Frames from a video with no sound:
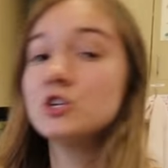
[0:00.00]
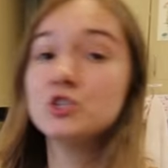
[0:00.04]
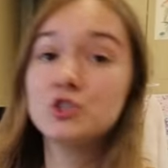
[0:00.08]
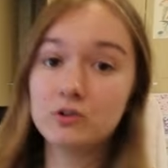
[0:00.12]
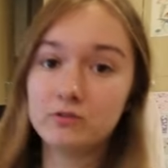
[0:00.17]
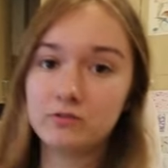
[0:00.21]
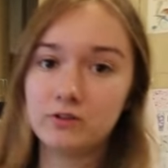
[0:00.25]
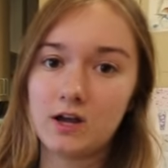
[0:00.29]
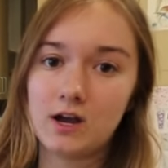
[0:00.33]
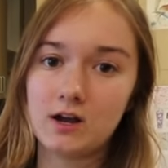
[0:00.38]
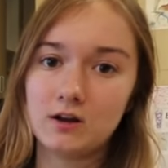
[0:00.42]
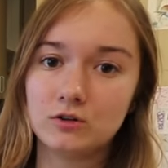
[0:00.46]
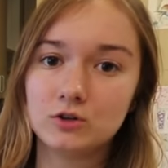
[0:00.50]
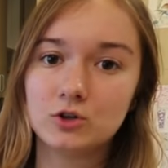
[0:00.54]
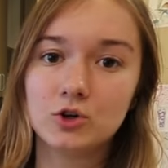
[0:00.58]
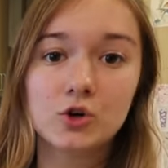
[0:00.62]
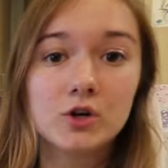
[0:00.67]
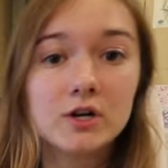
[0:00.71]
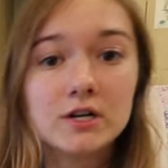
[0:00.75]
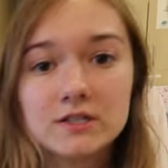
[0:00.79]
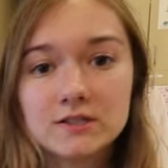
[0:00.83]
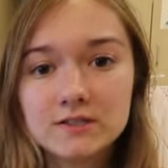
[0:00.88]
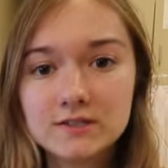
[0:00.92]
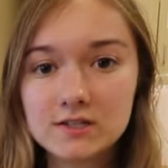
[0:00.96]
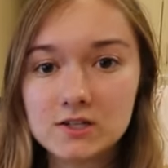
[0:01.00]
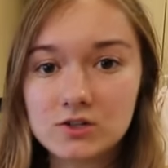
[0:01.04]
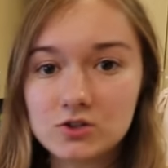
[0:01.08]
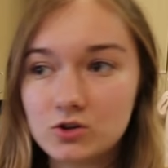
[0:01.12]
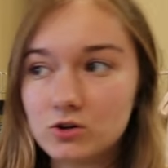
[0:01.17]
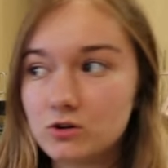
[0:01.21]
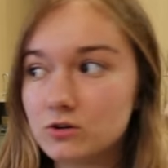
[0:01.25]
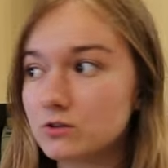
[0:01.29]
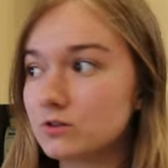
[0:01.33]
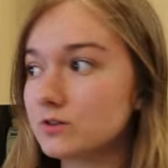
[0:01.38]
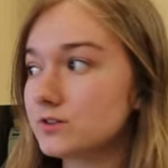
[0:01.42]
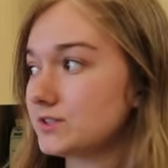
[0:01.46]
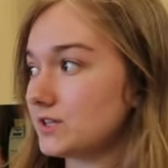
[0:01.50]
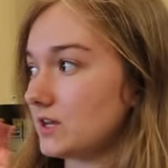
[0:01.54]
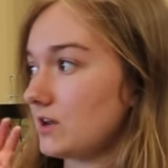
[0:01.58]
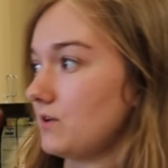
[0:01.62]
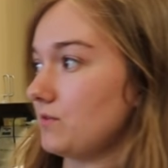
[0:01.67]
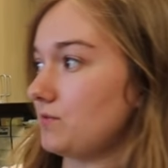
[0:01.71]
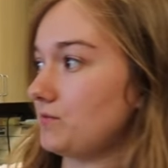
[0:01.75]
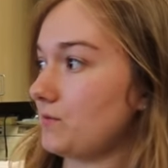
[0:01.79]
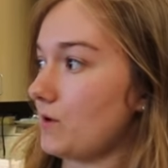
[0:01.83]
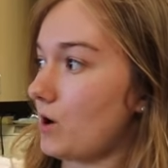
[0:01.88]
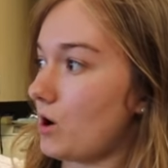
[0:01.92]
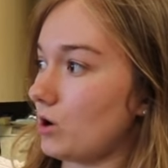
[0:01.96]
juvenile green sea turtles
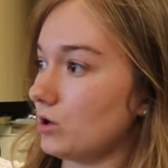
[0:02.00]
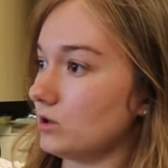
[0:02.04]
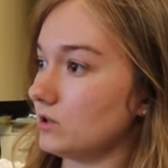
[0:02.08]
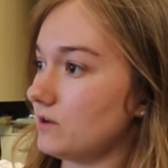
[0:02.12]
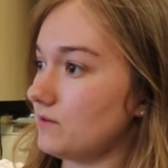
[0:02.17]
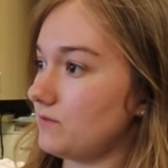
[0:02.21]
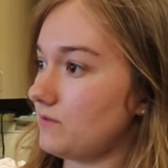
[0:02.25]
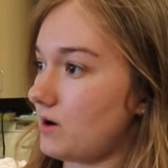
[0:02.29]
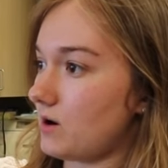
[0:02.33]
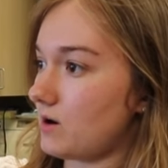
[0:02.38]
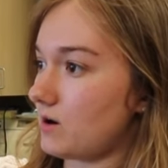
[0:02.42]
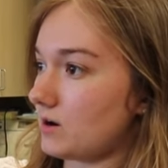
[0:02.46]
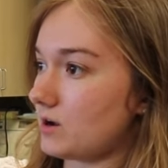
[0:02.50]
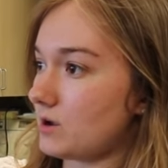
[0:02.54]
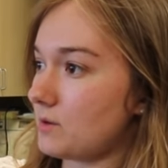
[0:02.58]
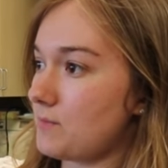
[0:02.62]
if all of our